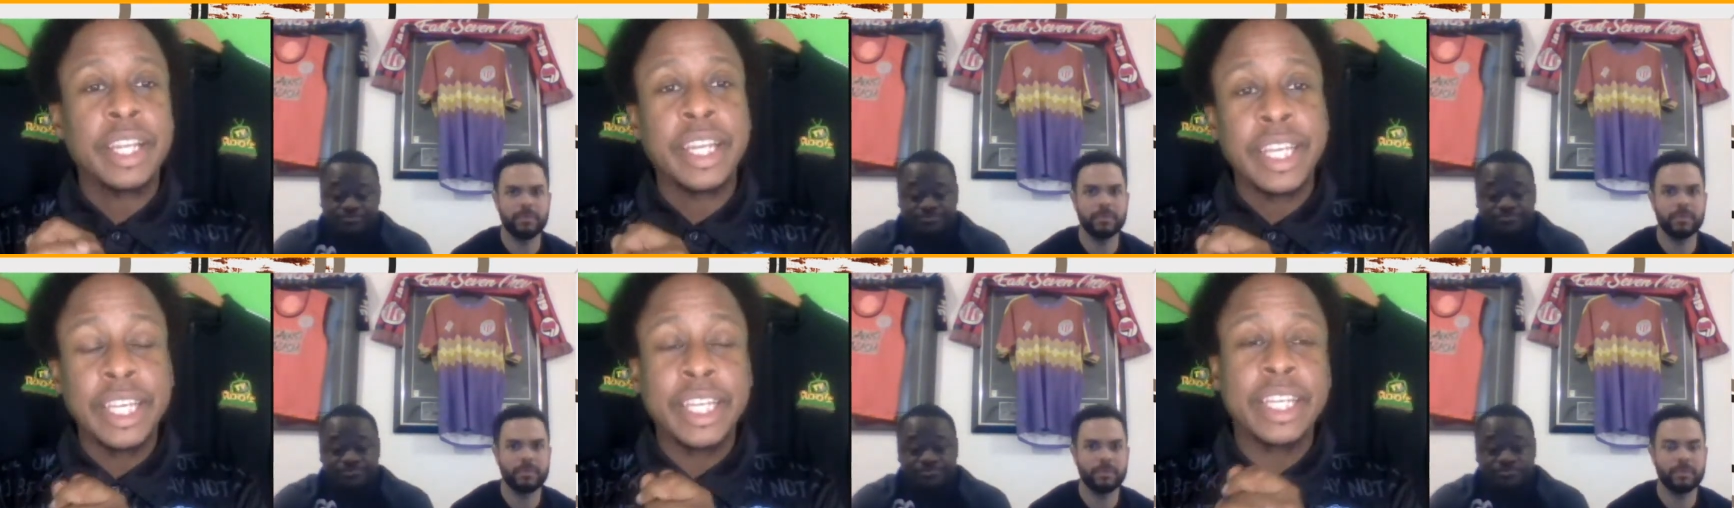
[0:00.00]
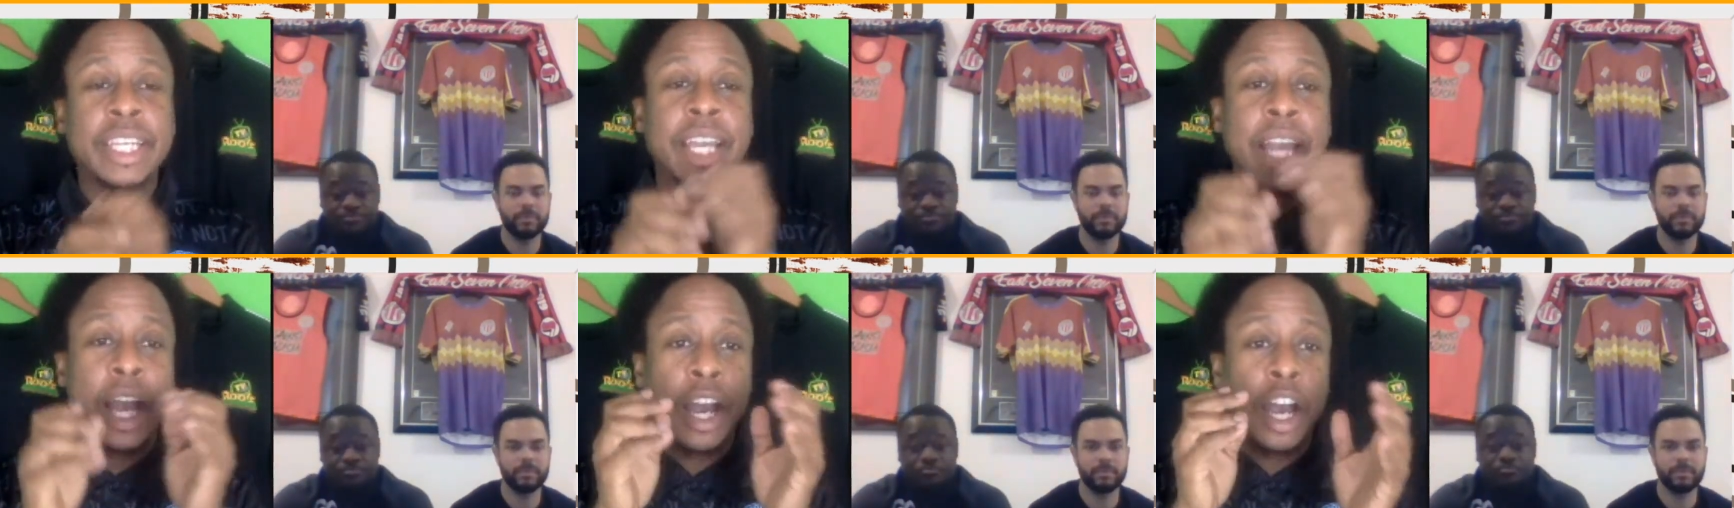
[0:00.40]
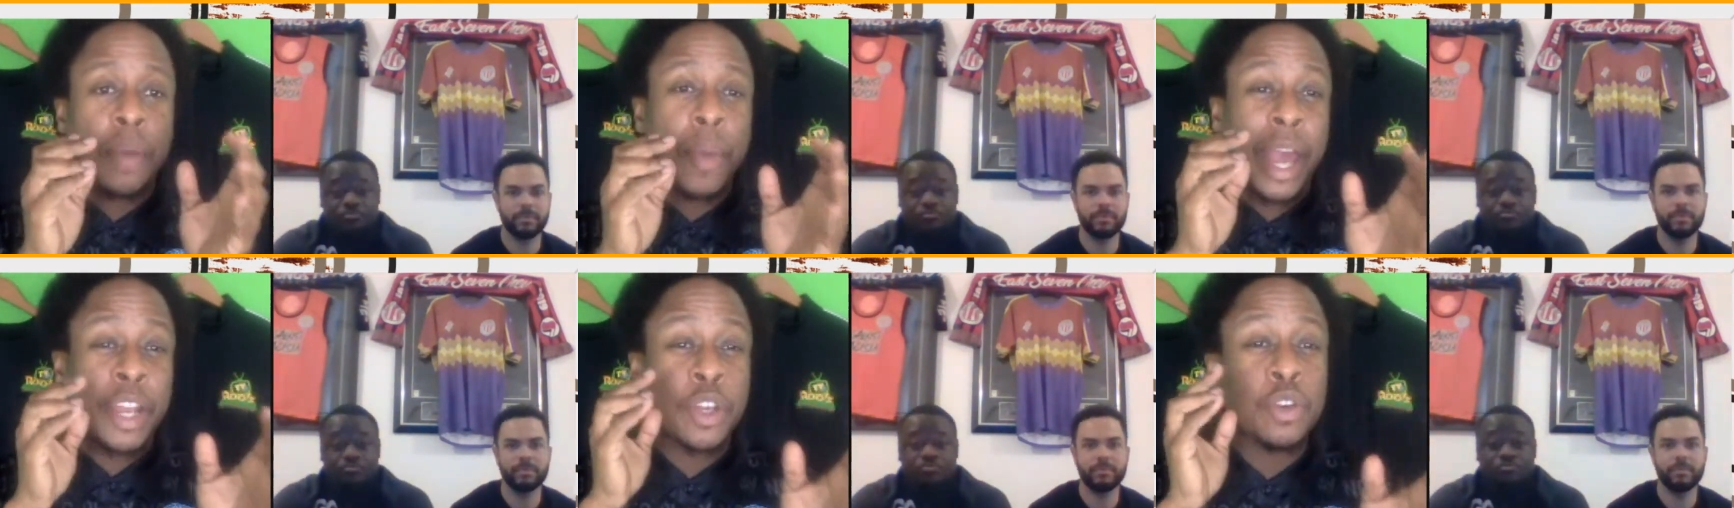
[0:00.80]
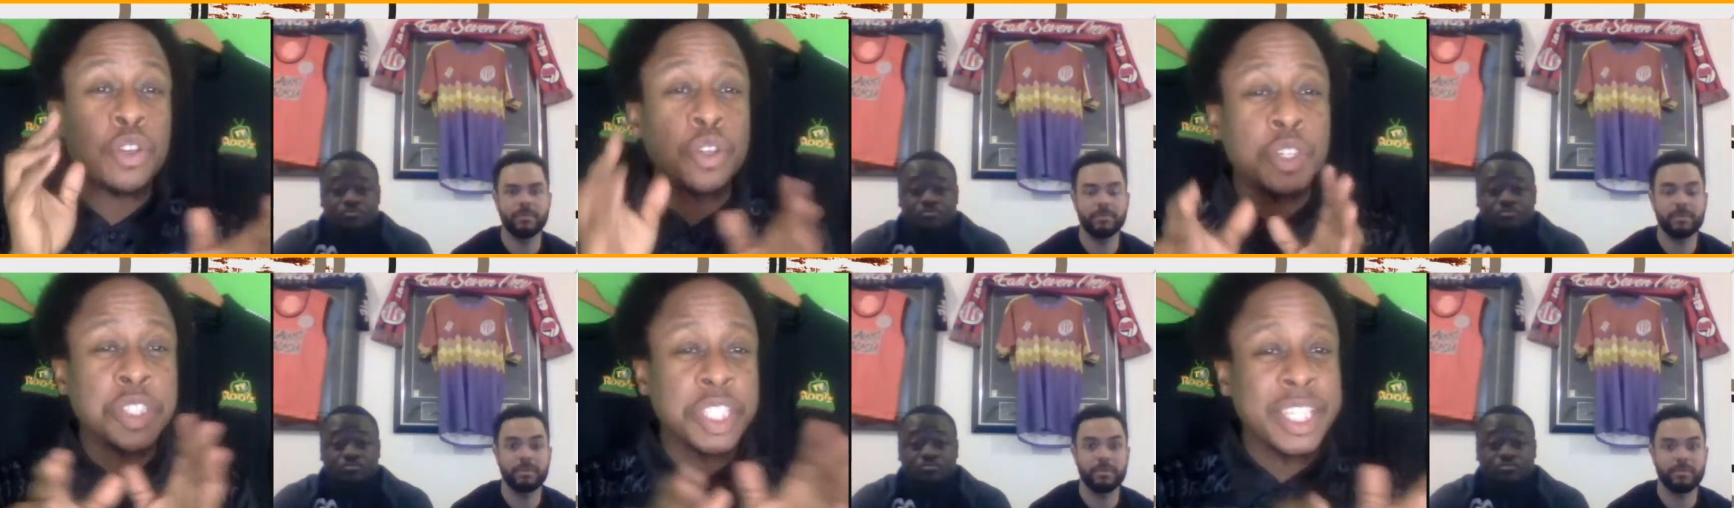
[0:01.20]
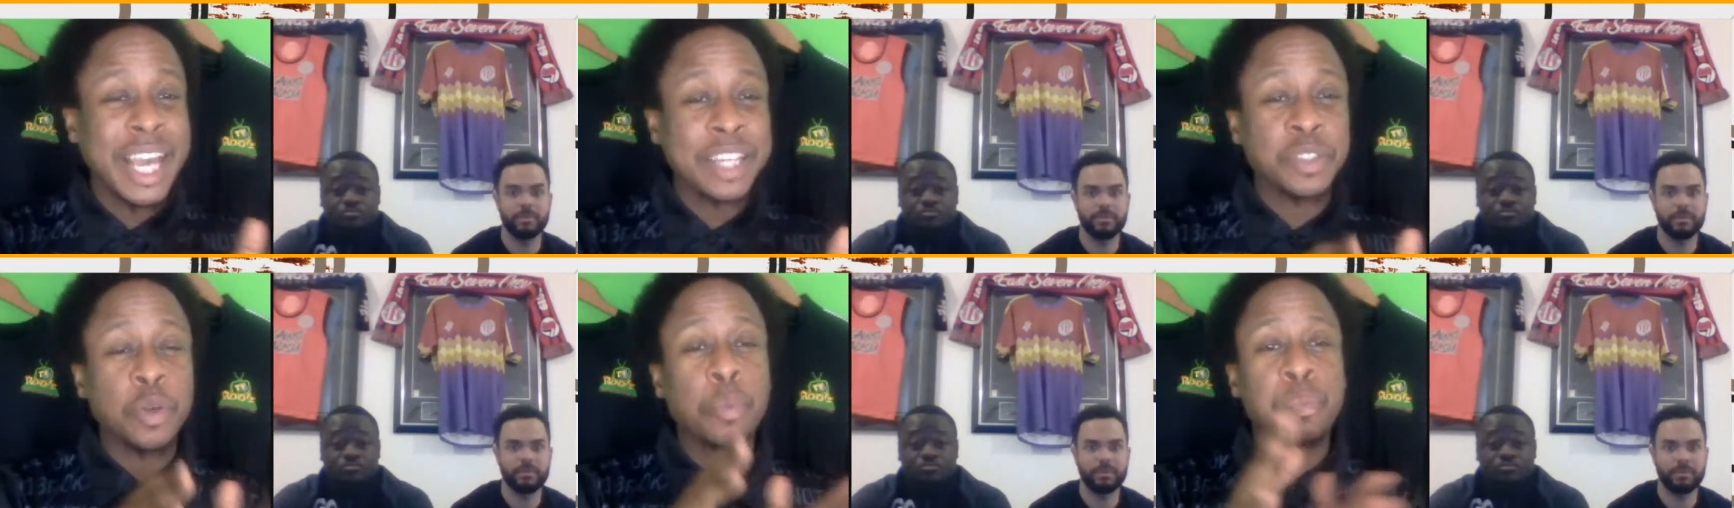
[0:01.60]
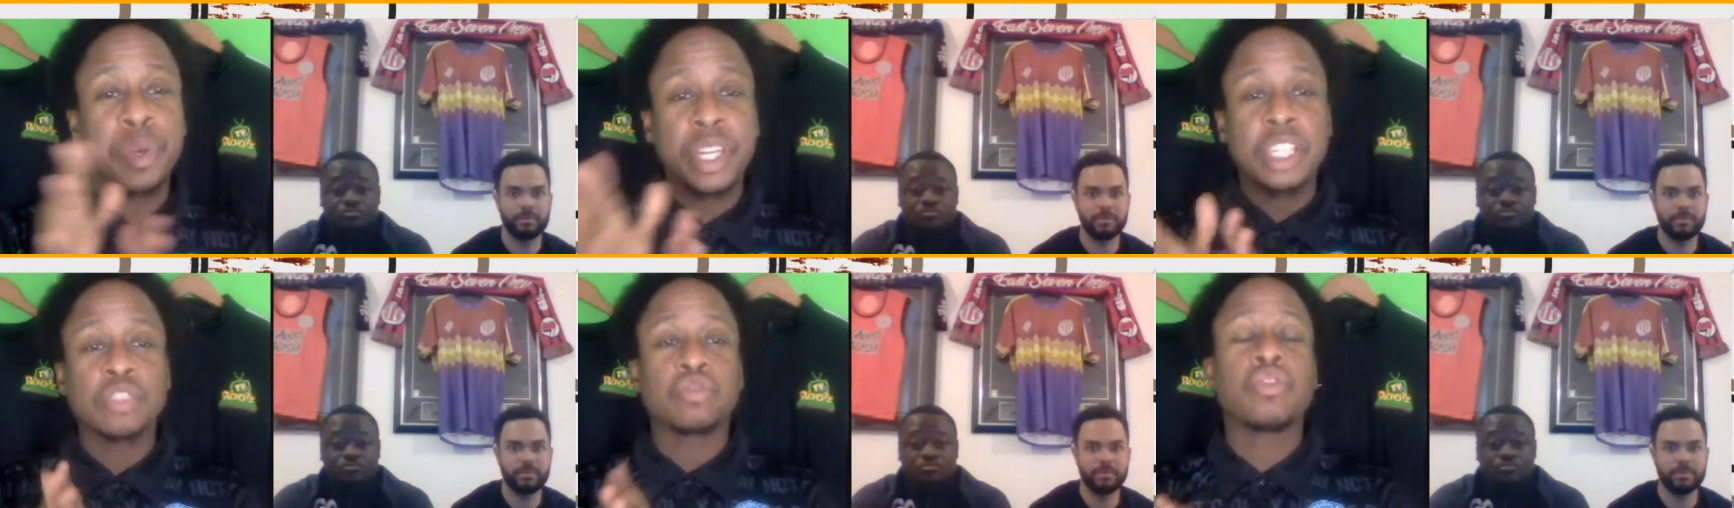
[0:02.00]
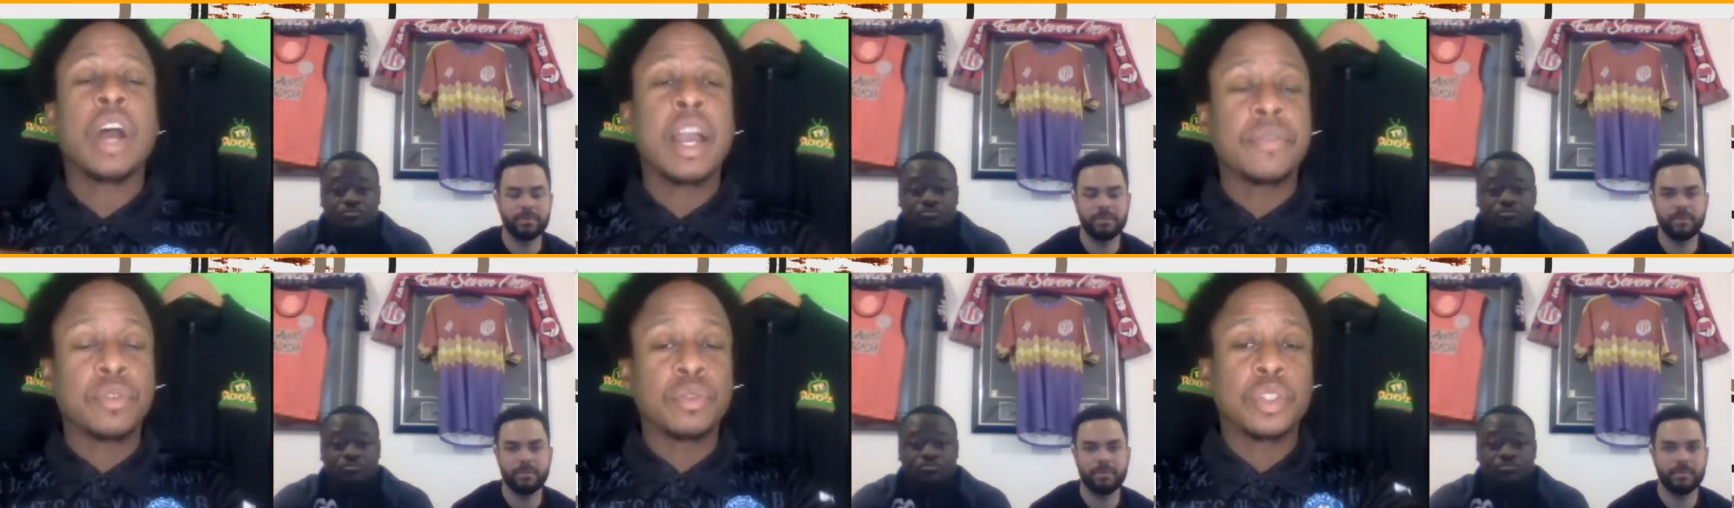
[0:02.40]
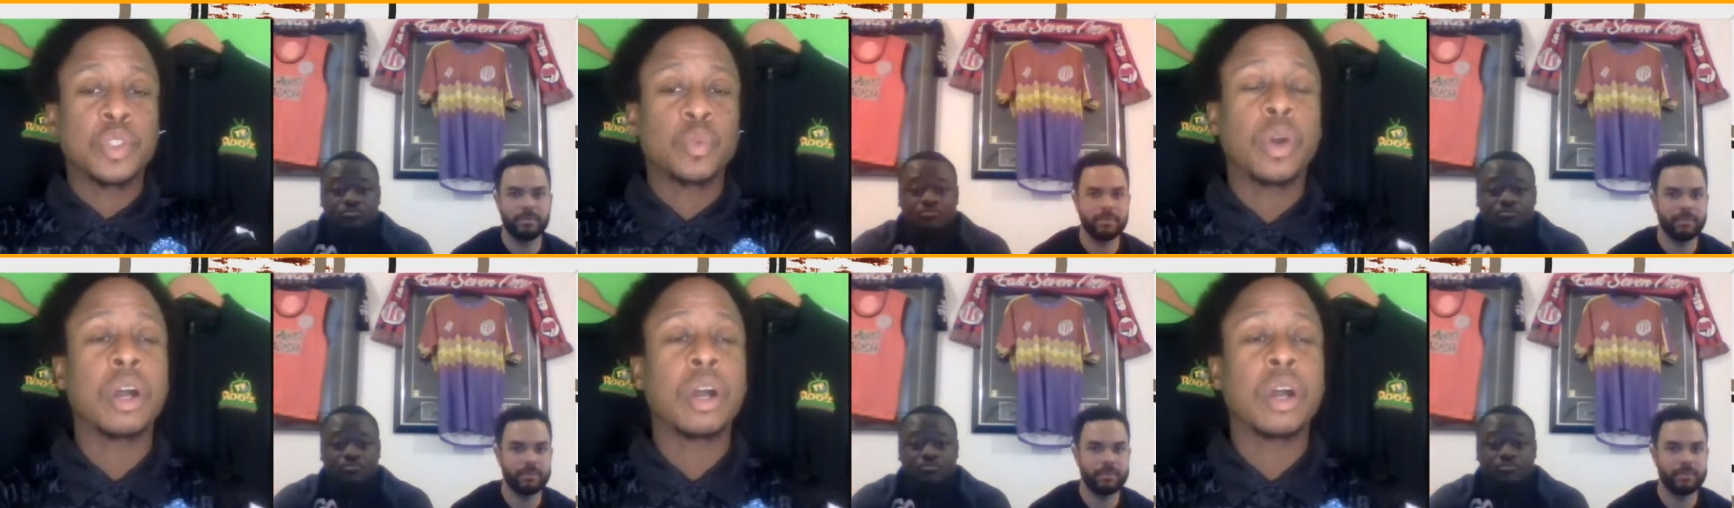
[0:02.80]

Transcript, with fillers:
Speaker 1: in the league, um, and who do you see as your biggest rivals as